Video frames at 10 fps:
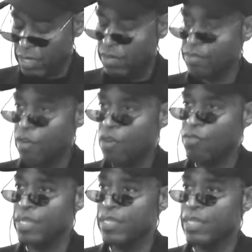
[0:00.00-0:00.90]
the
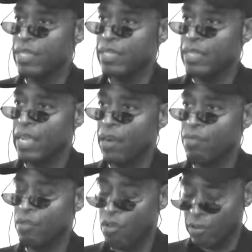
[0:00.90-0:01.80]
moment they
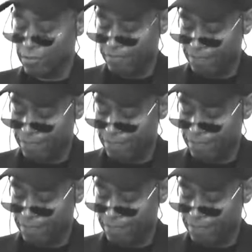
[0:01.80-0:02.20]
are born.